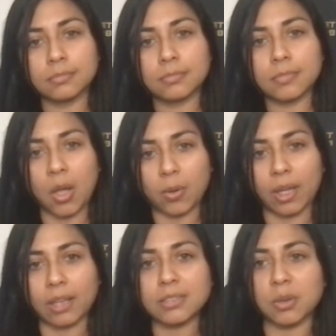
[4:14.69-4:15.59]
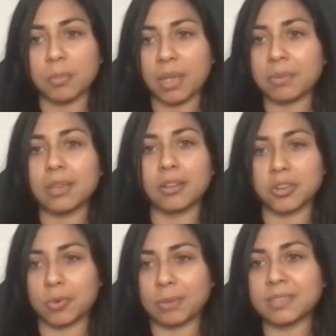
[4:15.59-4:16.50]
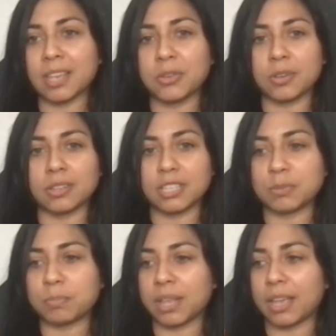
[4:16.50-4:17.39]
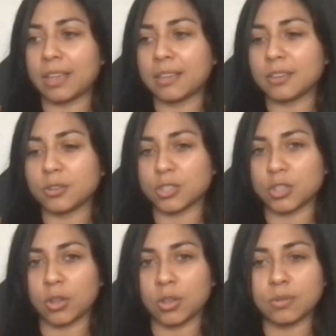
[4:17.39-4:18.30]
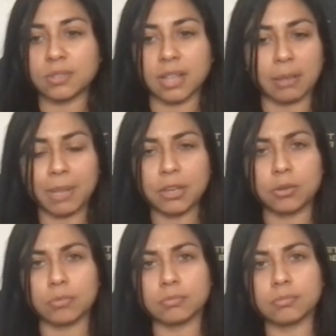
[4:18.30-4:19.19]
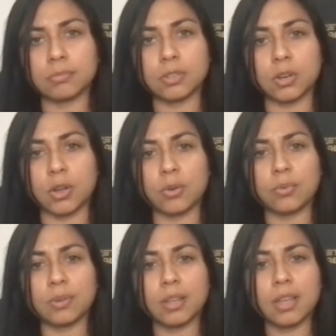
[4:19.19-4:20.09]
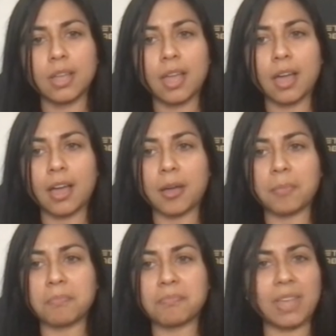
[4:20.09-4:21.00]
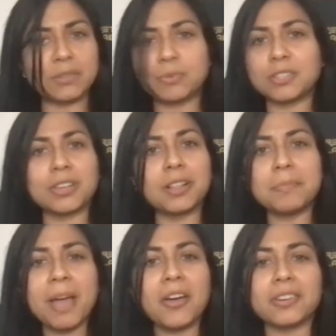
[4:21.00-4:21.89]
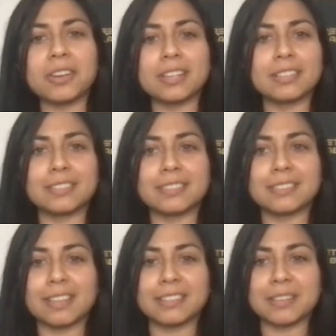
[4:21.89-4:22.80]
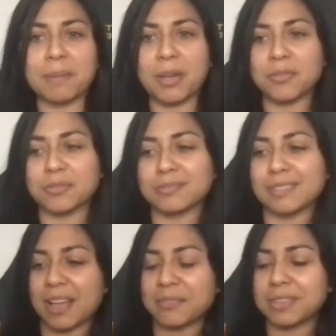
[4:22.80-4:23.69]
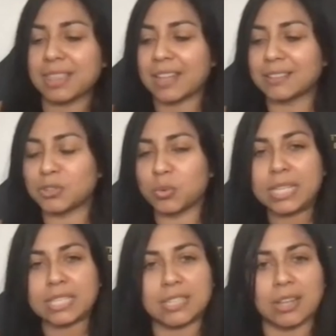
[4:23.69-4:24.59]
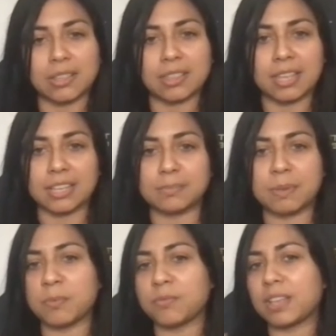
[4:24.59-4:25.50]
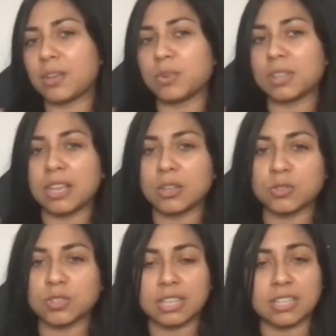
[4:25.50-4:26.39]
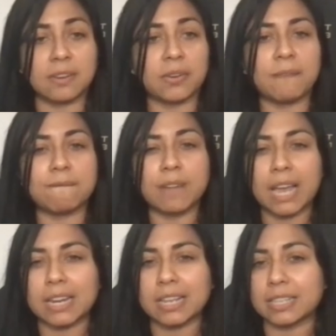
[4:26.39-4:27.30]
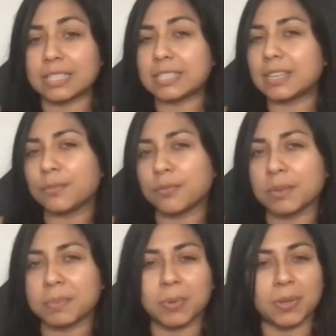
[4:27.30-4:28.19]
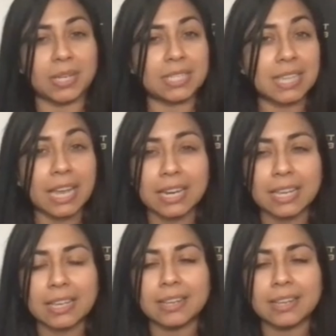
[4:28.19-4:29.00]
Okay, so maybe on your website you could display your solos like a menu, you know? That's what it's all about. It's about having that twist on things. People find it really interesting. It's very inviting. It's different. People are excited.